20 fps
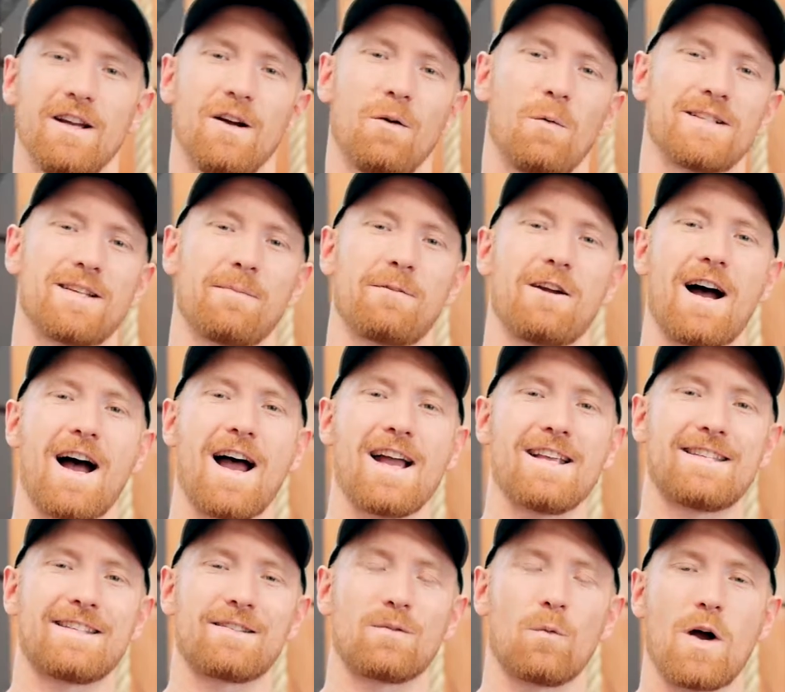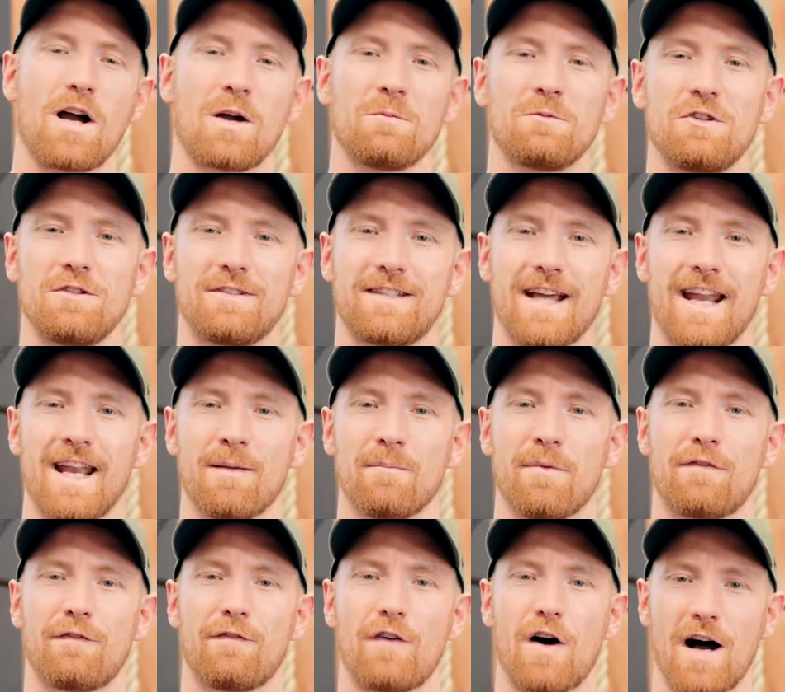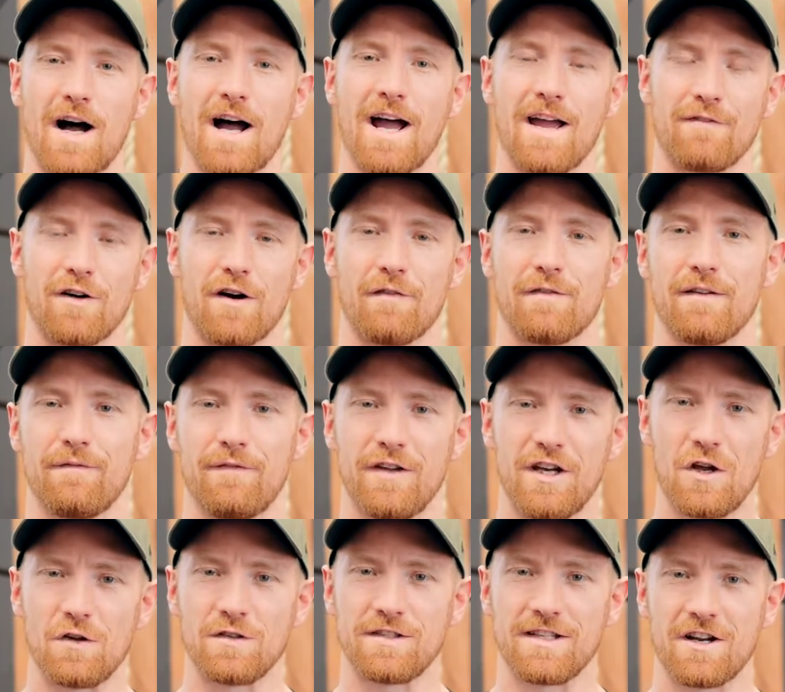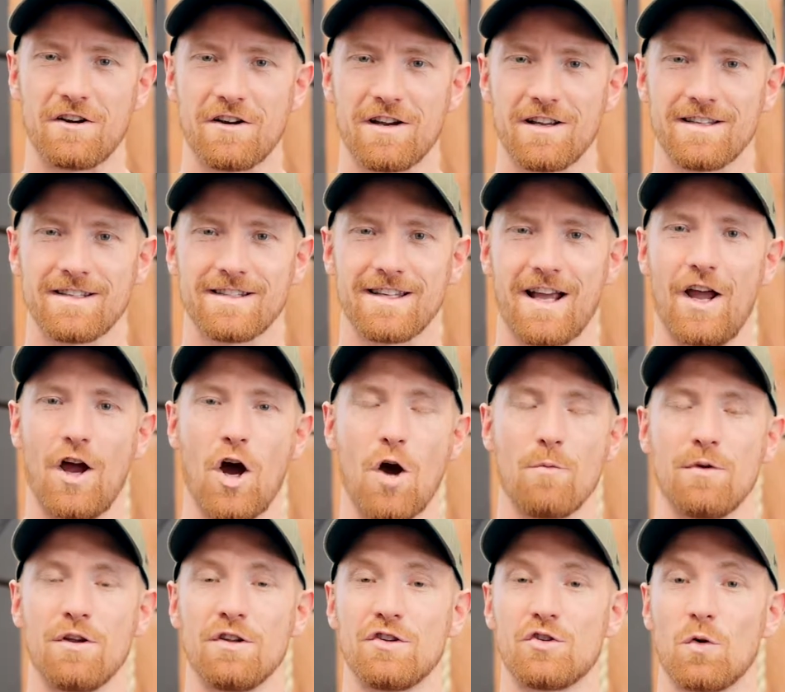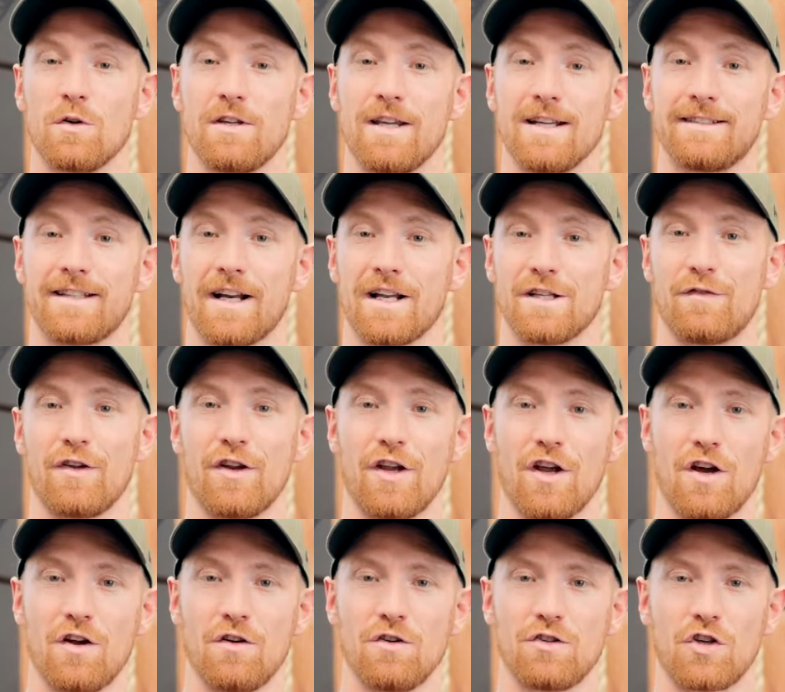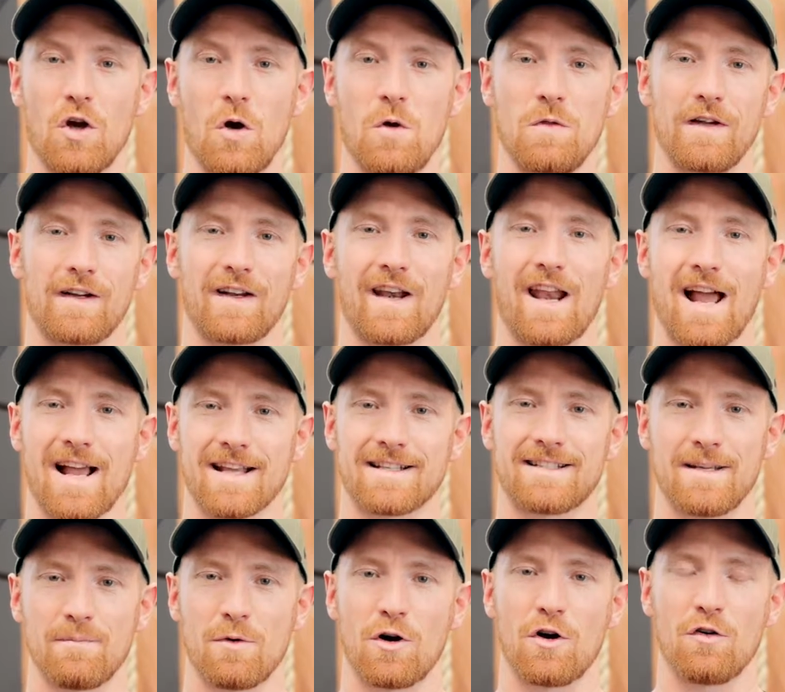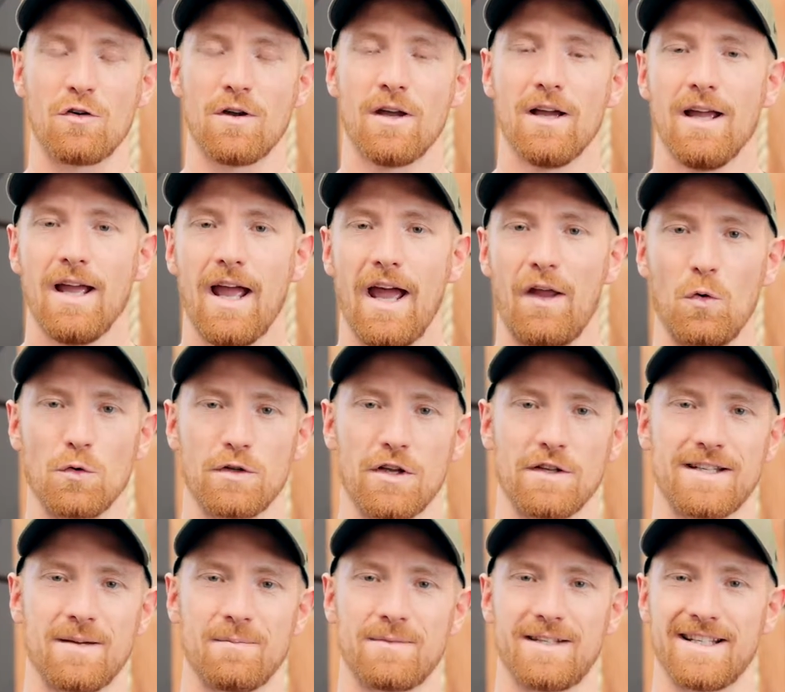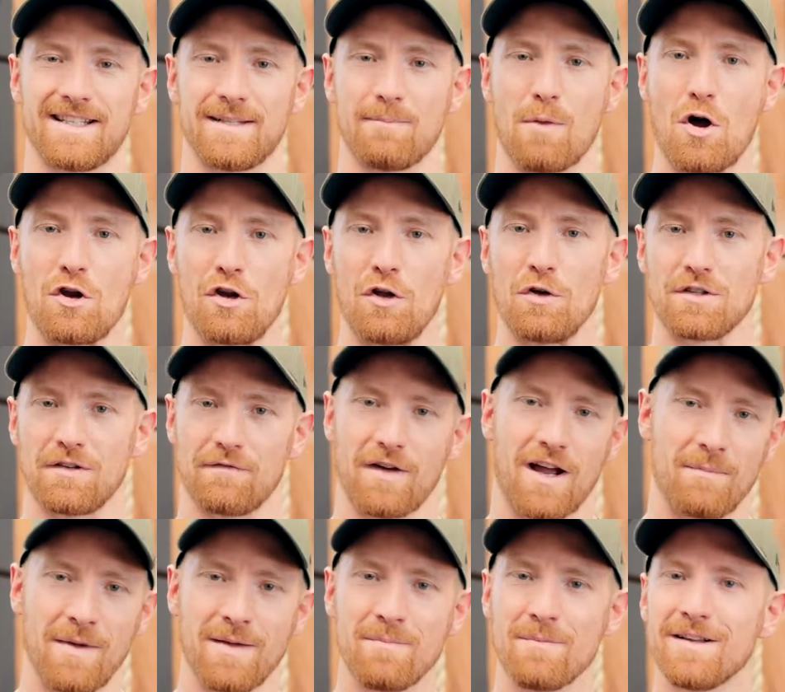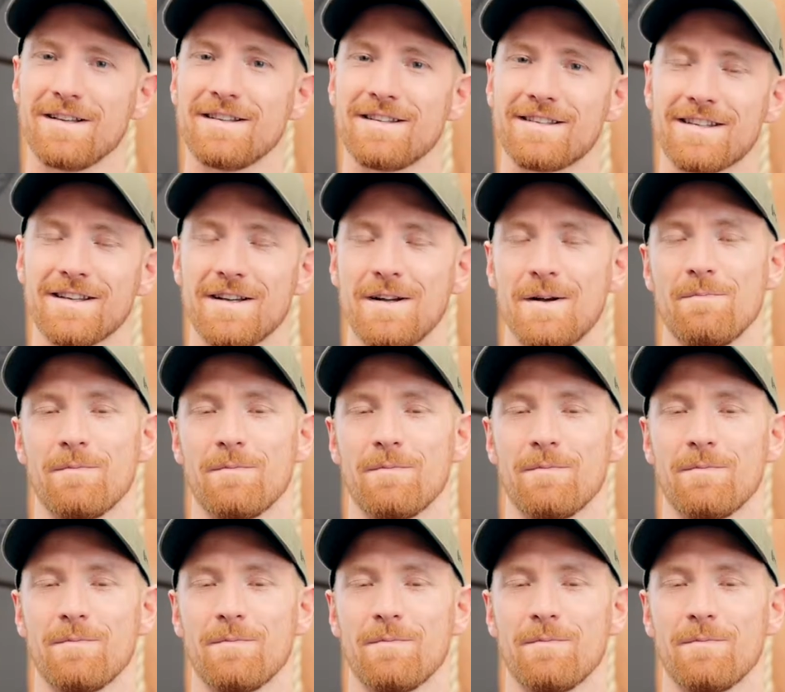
What's up guys, welcome to day number 5 of the video series. I hope you enjoyed yesterday's video showing the class demo and also some testimonials of our members.